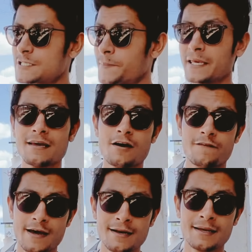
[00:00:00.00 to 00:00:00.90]
Speaking
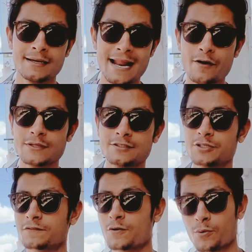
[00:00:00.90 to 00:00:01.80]
of editing, now
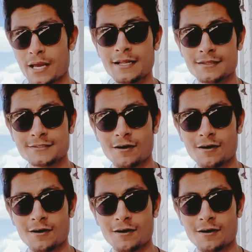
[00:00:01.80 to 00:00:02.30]
that you have created